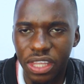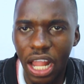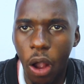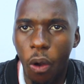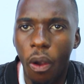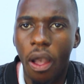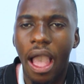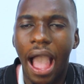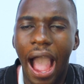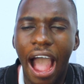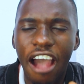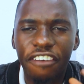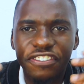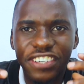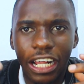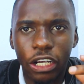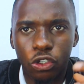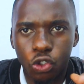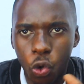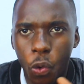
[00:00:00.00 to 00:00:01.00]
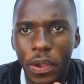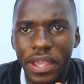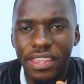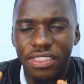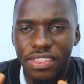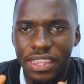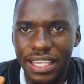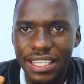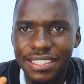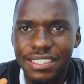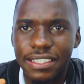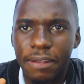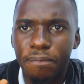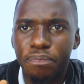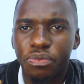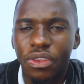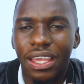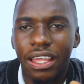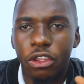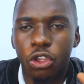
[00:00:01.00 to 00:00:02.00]
Now, after doing this,
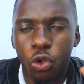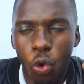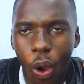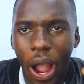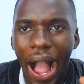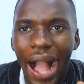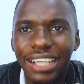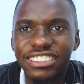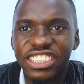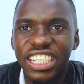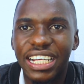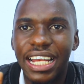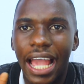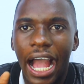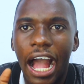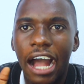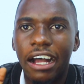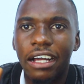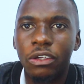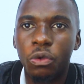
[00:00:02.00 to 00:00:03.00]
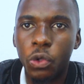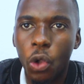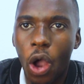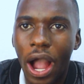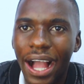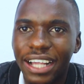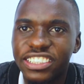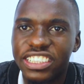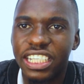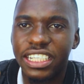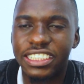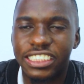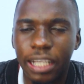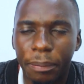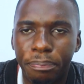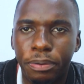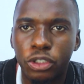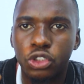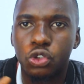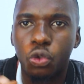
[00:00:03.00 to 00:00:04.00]
you're actually
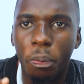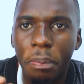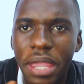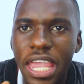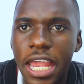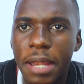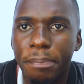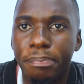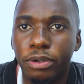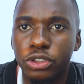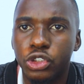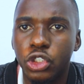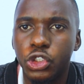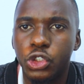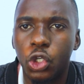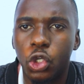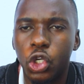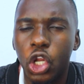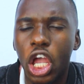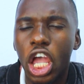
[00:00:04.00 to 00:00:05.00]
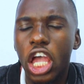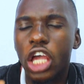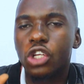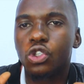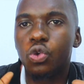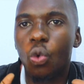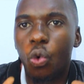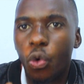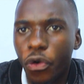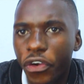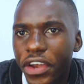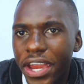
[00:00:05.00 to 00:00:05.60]
supposed to be in position to